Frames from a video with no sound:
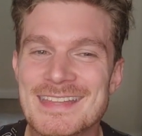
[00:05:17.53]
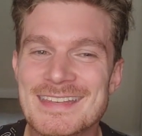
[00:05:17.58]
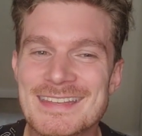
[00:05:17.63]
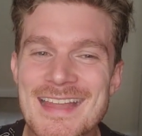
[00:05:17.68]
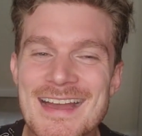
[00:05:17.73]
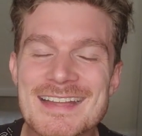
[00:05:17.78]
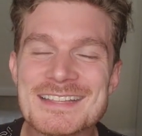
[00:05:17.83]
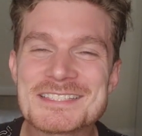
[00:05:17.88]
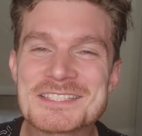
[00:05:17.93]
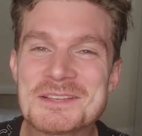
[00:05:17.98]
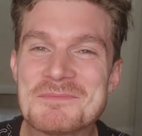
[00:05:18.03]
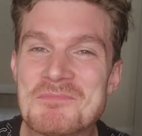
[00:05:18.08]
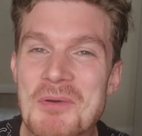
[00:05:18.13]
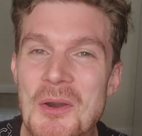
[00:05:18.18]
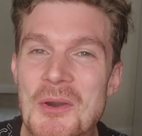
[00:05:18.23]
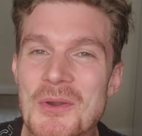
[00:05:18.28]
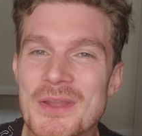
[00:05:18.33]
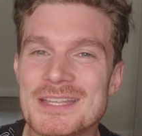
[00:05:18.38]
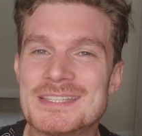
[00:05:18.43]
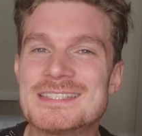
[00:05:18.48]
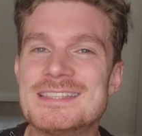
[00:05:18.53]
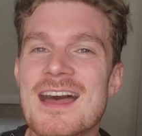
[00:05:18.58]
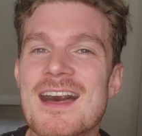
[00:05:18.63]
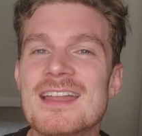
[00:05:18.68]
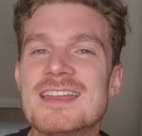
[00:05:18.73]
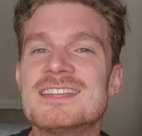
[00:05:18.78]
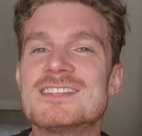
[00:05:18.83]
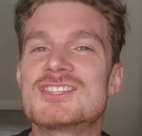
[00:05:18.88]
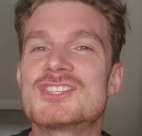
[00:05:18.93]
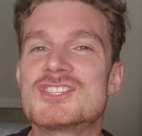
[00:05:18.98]
not
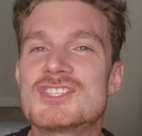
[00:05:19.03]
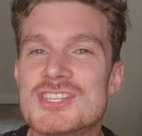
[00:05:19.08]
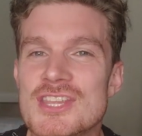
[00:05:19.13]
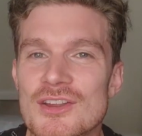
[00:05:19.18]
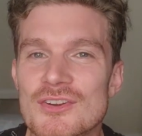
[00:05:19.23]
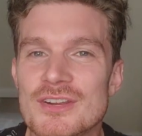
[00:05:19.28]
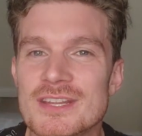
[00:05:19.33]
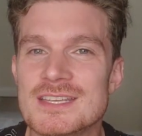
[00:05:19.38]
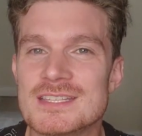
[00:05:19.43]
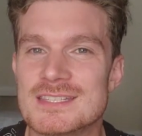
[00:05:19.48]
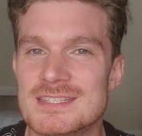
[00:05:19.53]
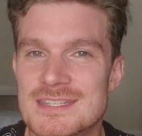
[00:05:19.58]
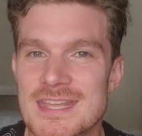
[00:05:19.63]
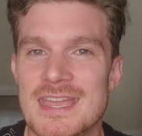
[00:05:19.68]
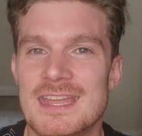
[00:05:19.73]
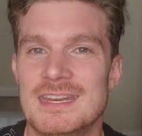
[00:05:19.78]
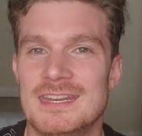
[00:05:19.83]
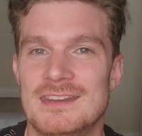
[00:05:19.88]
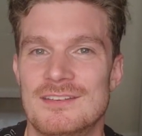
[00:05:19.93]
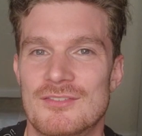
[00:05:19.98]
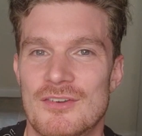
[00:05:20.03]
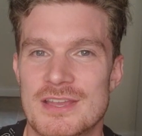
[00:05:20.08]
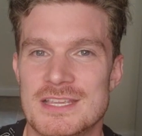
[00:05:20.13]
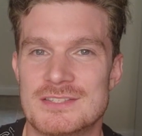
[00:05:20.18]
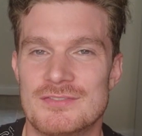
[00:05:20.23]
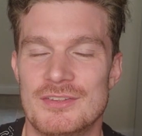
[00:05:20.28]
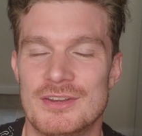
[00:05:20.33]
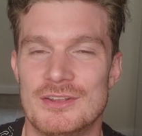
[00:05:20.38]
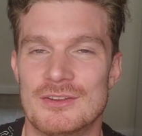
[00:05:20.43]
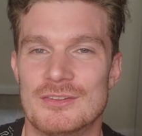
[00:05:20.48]
a serious dating
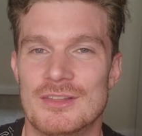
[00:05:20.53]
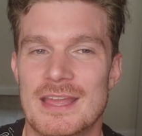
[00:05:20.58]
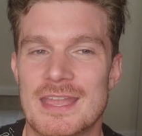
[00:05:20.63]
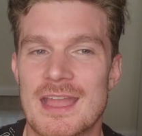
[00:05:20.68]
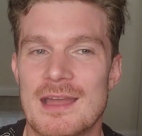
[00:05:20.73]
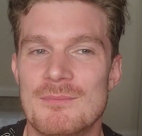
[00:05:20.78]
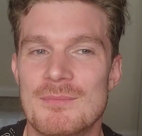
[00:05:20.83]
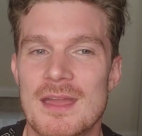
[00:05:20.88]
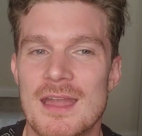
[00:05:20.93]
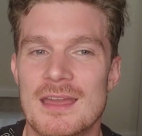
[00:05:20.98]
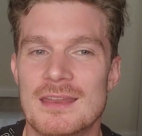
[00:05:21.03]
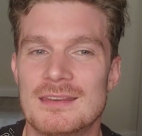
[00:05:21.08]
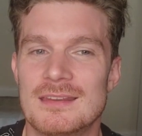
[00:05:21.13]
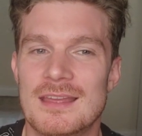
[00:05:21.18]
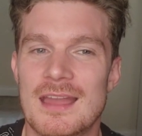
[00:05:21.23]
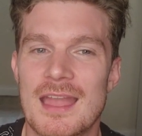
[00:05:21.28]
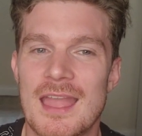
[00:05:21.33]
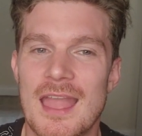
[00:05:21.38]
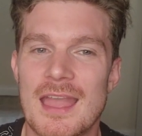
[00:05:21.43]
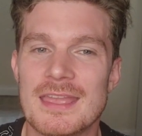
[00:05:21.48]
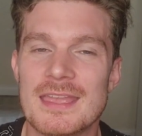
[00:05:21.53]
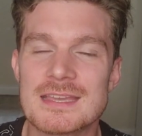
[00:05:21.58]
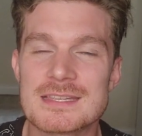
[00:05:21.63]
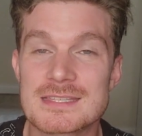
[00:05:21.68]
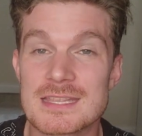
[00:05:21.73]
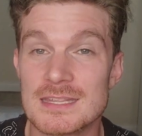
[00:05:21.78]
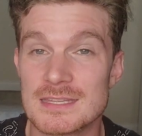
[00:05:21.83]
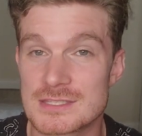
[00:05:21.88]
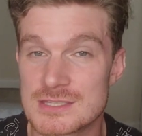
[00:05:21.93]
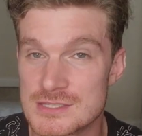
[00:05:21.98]
advice video. Like, I
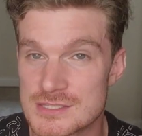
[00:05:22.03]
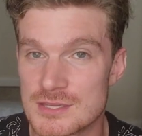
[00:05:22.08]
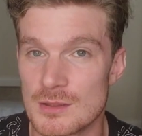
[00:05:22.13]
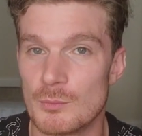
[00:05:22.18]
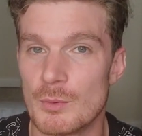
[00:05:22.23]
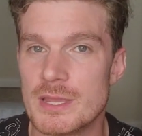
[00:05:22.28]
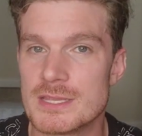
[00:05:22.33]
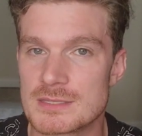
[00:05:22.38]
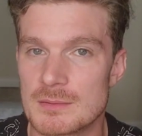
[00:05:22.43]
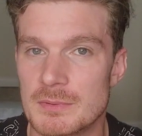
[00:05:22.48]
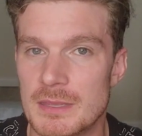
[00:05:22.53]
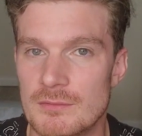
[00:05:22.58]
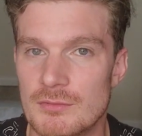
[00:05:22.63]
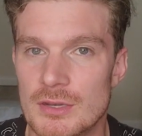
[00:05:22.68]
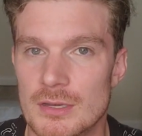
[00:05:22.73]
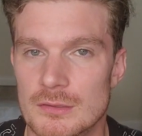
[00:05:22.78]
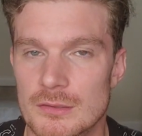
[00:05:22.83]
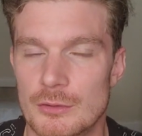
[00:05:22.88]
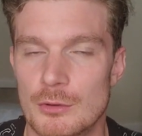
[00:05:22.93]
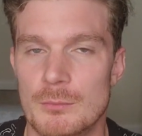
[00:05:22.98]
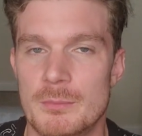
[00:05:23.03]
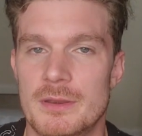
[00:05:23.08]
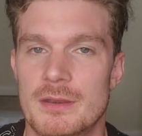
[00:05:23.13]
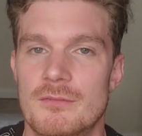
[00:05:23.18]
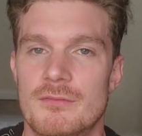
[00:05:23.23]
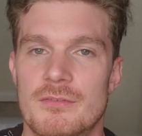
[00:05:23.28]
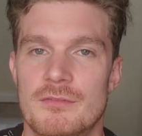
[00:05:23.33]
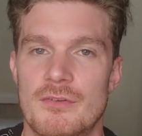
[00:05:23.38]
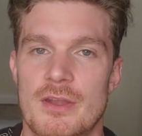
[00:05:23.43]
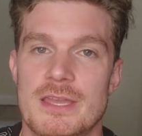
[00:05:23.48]
guess it, in some ways I'm giving a little bit
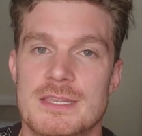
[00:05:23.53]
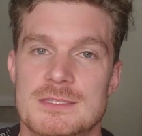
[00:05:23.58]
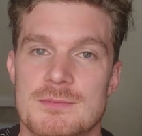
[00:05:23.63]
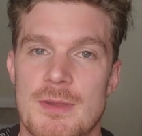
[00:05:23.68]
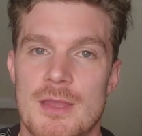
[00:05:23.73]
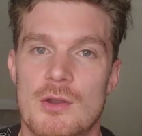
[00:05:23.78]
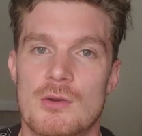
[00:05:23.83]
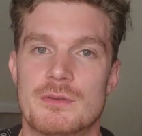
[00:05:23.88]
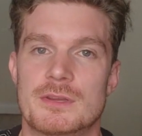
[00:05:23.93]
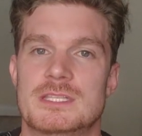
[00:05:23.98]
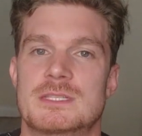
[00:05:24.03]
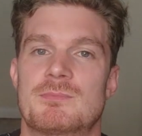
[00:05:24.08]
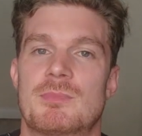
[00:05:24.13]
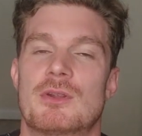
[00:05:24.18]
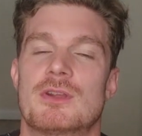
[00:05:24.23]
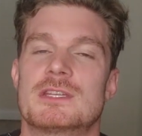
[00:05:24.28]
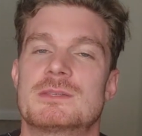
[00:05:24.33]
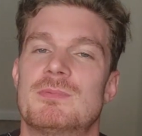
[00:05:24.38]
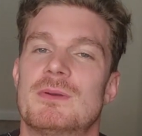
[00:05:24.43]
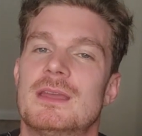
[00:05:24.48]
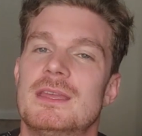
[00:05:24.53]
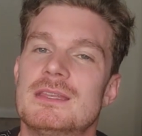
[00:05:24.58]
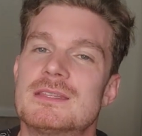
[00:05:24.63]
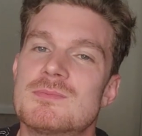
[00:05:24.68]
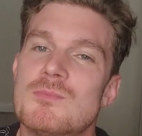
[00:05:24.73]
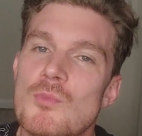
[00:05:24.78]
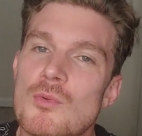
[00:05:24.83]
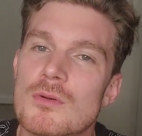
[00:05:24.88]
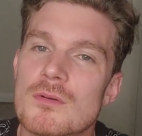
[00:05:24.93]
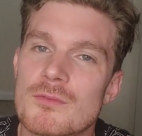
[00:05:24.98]
of advice in my own experience, but
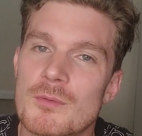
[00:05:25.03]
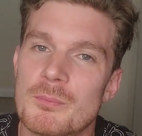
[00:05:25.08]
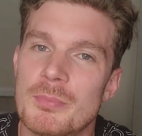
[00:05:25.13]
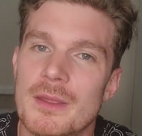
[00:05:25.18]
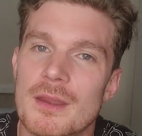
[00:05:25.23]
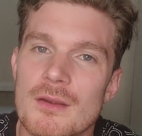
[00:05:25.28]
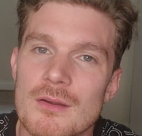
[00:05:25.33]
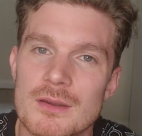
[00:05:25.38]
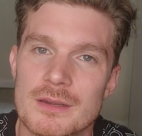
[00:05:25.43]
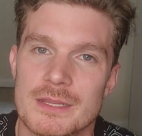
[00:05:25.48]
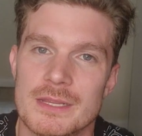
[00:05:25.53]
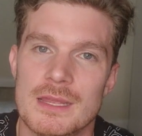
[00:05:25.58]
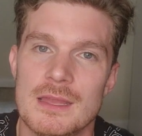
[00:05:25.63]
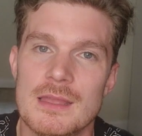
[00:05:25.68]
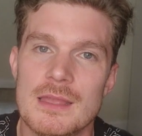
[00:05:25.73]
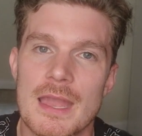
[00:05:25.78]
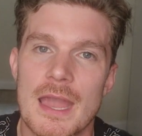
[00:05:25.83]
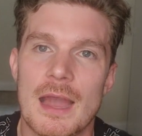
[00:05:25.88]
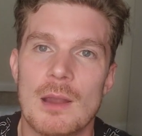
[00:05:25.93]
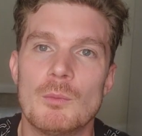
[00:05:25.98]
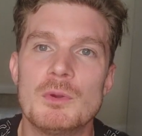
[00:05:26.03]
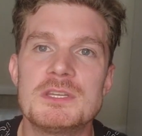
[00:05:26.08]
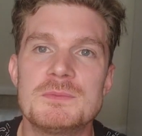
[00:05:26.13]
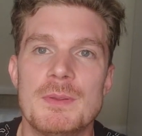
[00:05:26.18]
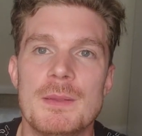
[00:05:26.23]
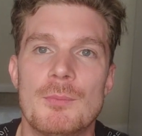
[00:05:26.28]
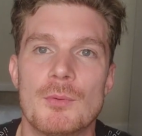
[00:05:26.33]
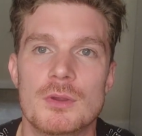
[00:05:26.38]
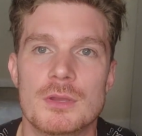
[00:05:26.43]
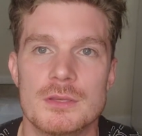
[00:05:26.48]
it's more of a parody. And I wish
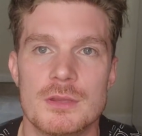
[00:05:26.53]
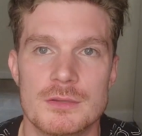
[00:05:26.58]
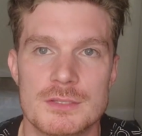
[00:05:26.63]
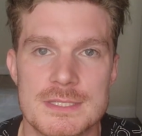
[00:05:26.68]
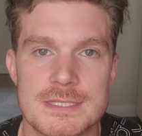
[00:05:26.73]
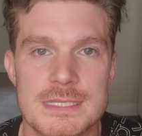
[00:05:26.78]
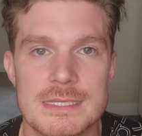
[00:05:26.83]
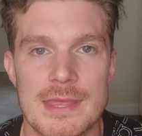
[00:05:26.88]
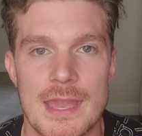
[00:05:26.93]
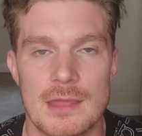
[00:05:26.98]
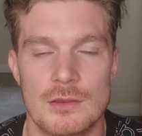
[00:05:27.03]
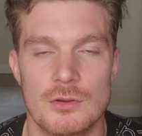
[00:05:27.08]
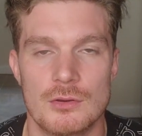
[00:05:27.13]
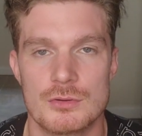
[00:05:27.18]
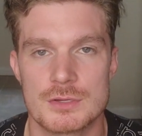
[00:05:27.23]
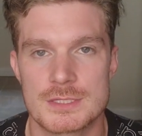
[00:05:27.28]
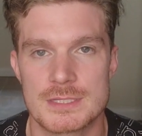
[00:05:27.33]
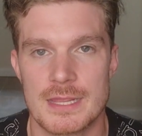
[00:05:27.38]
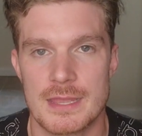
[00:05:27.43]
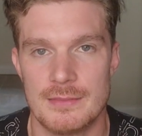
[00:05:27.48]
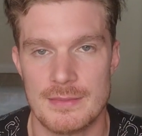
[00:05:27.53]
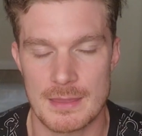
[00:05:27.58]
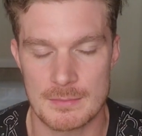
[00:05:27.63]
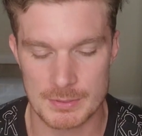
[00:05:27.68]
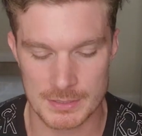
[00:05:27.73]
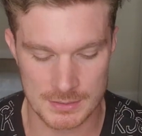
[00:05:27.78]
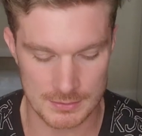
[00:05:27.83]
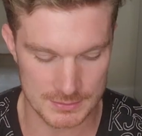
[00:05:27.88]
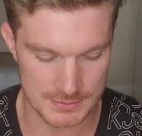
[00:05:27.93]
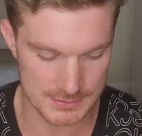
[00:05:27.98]
people could see that and understand that
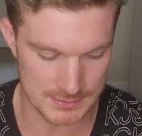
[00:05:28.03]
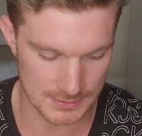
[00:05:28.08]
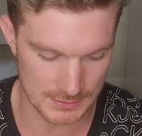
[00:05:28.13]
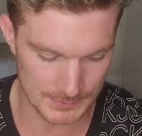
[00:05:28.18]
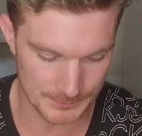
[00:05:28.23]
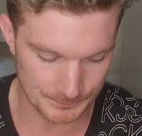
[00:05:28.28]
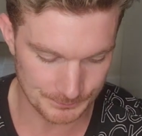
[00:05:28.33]
because,